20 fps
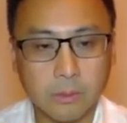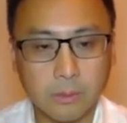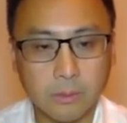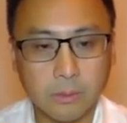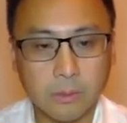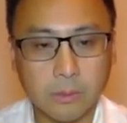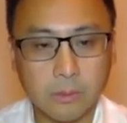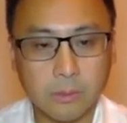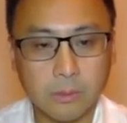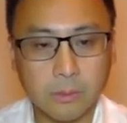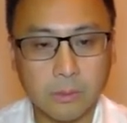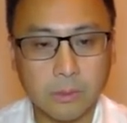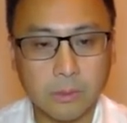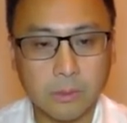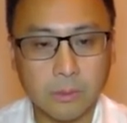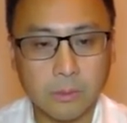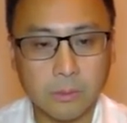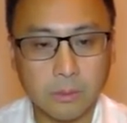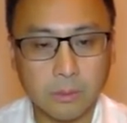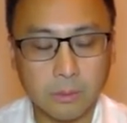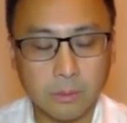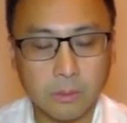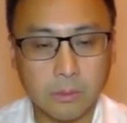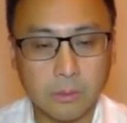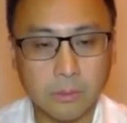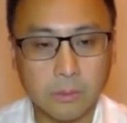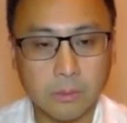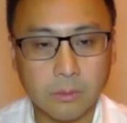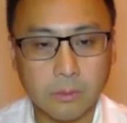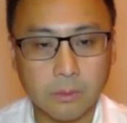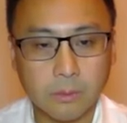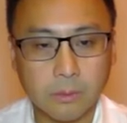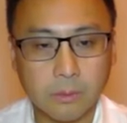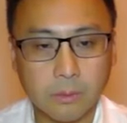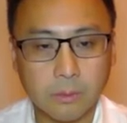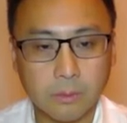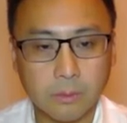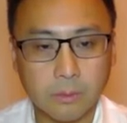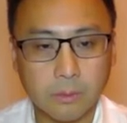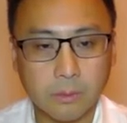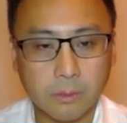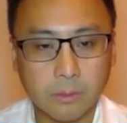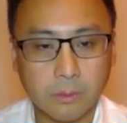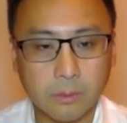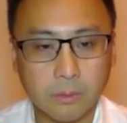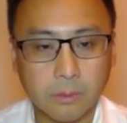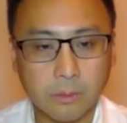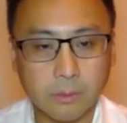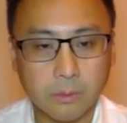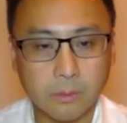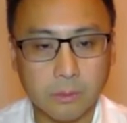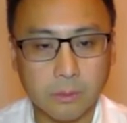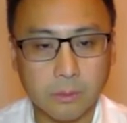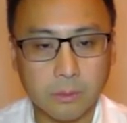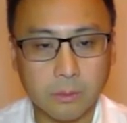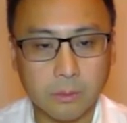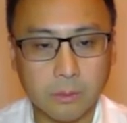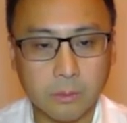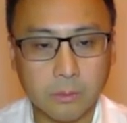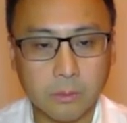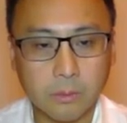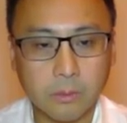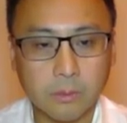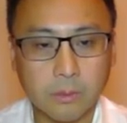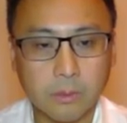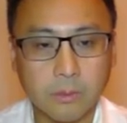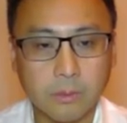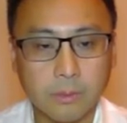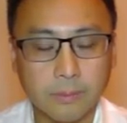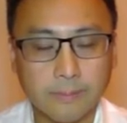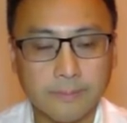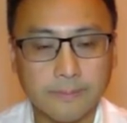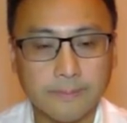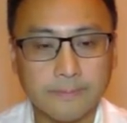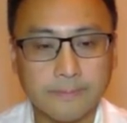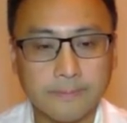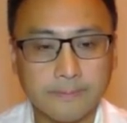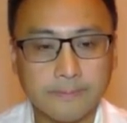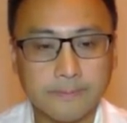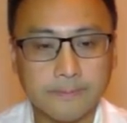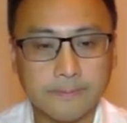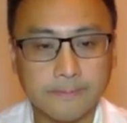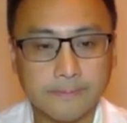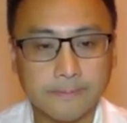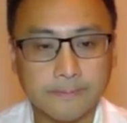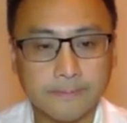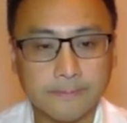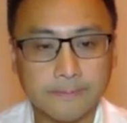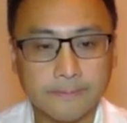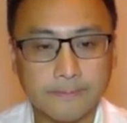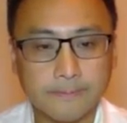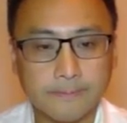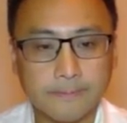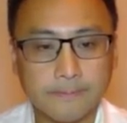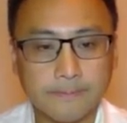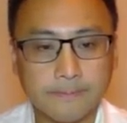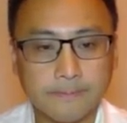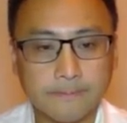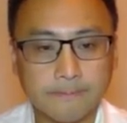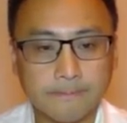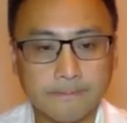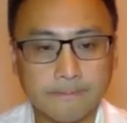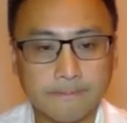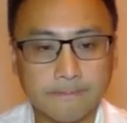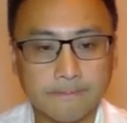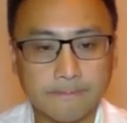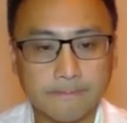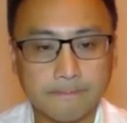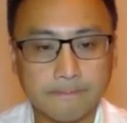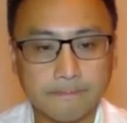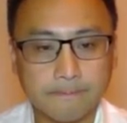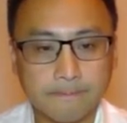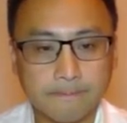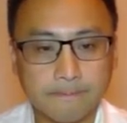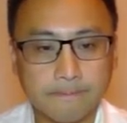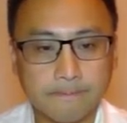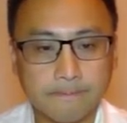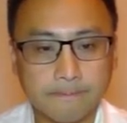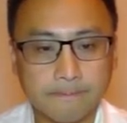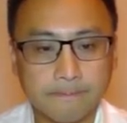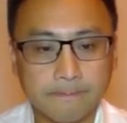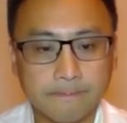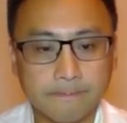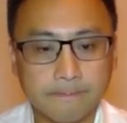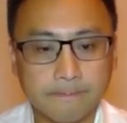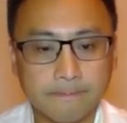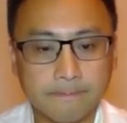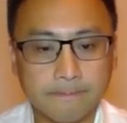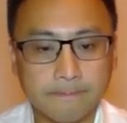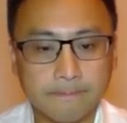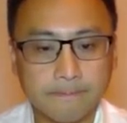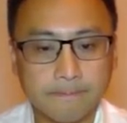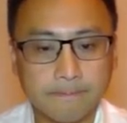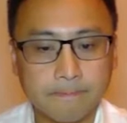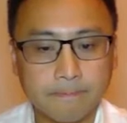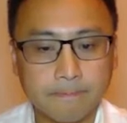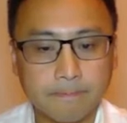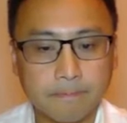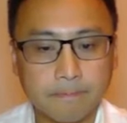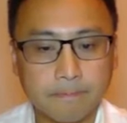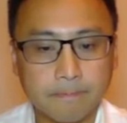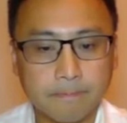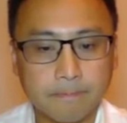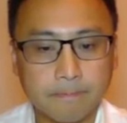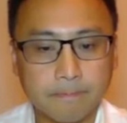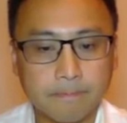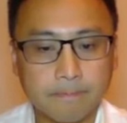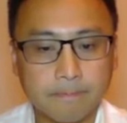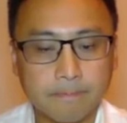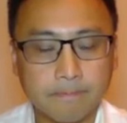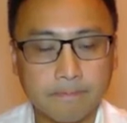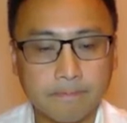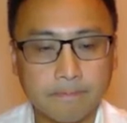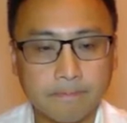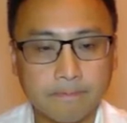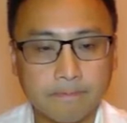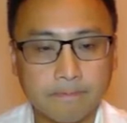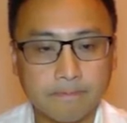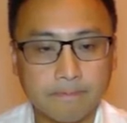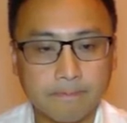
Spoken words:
The person shown says nothing.